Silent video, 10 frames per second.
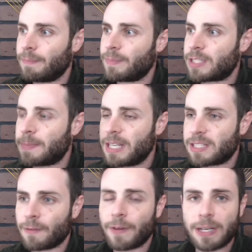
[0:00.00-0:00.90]
space
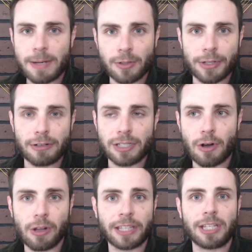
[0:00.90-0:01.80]
of fundamental theories call
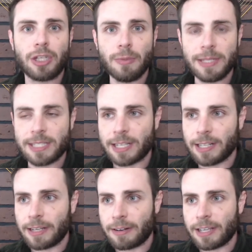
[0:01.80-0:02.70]
like the human
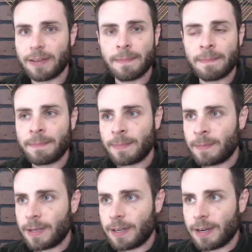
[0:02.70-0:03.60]
singularity.
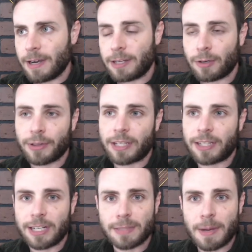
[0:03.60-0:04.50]
I don't think that
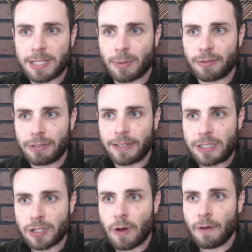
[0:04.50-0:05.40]
it's possible to really
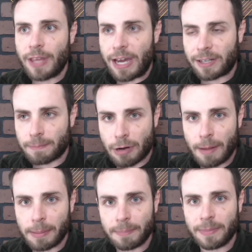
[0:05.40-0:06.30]
solve that
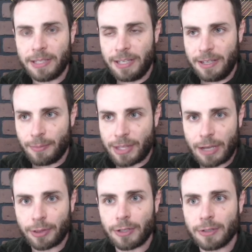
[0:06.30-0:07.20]
problem
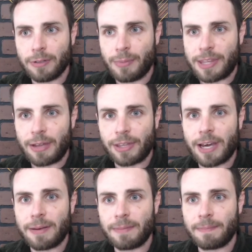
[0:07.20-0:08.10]
without that.
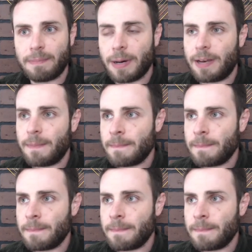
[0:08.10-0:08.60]
But